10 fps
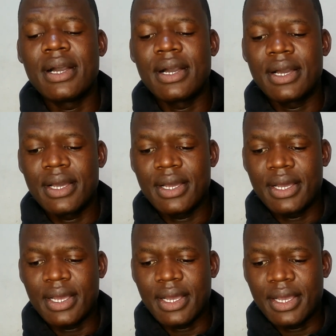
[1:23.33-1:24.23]

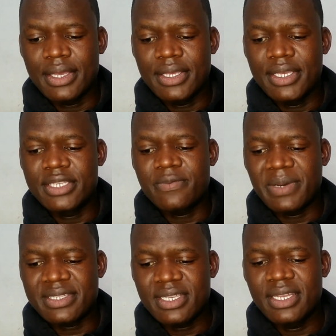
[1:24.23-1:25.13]

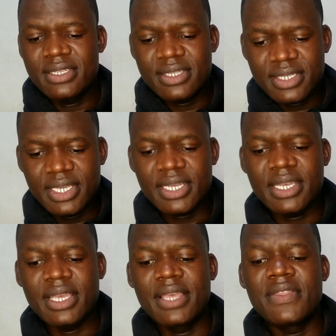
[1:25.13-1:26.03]
8%
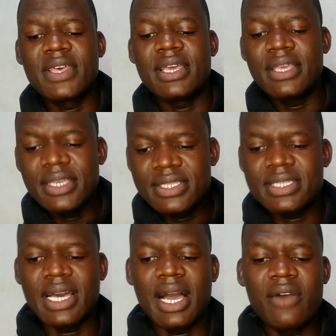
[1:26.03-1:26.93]
stake in the
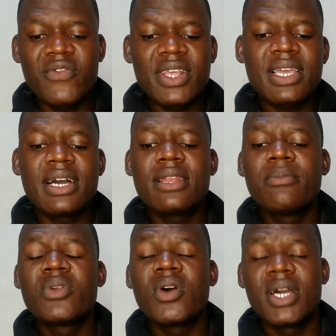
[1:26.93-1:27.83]
East
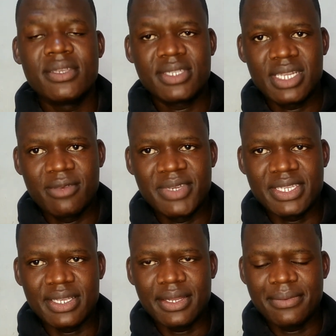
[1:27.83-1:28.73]
African Breweries
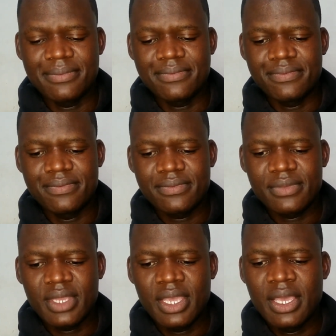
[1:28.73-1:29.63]
Limited,
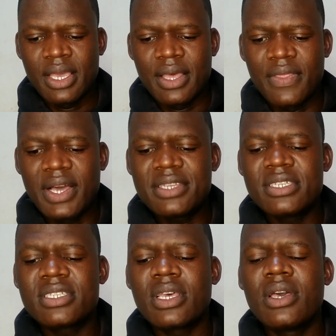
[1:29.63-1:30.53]
that
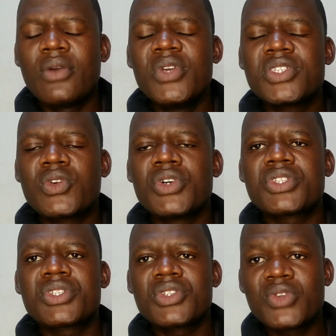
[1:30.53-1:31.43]
is which
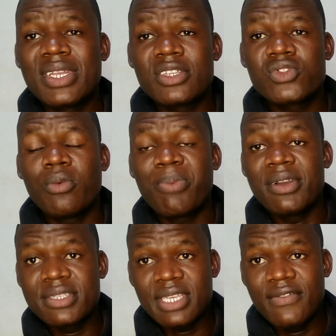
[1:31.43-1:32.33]
cost
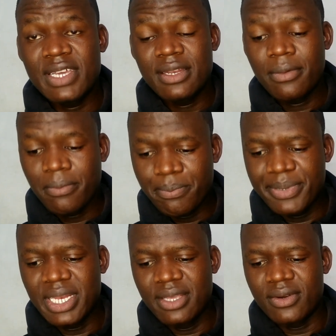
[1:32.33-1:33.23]

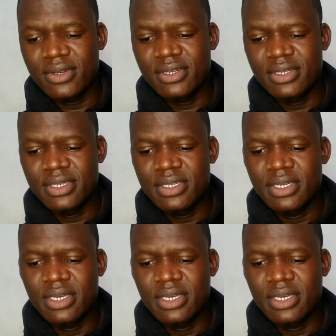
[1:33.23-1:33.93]
22.7 billion